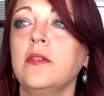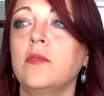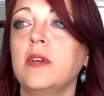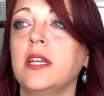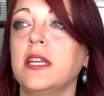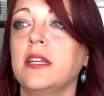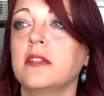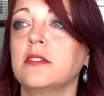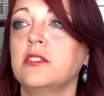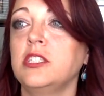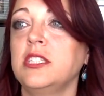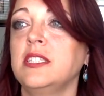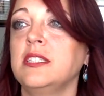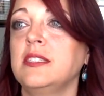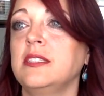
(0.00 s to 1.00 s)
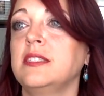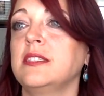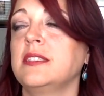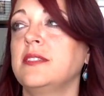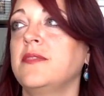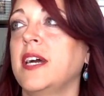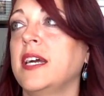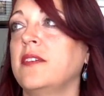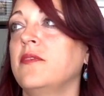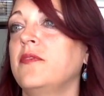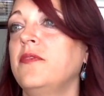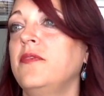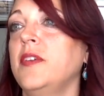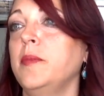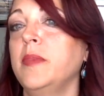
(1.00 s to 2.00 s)
What energy is divine
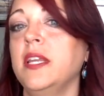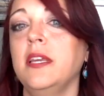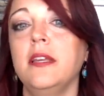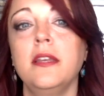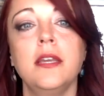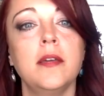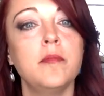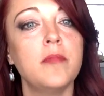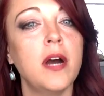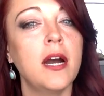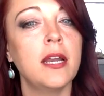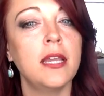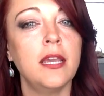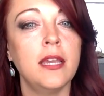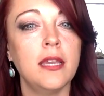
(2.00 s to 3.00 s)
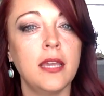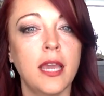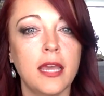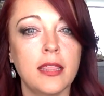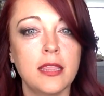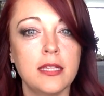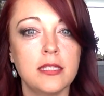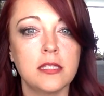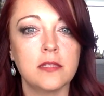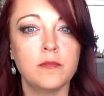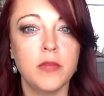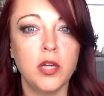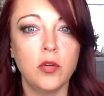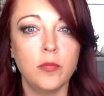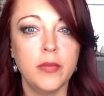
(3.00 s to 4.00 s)
feminine embodying at this
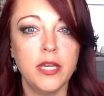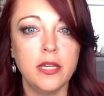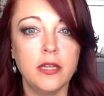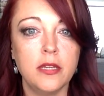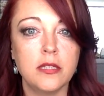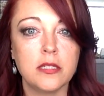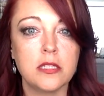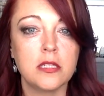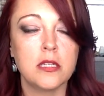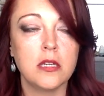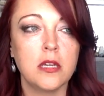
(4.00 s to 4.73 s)
moment?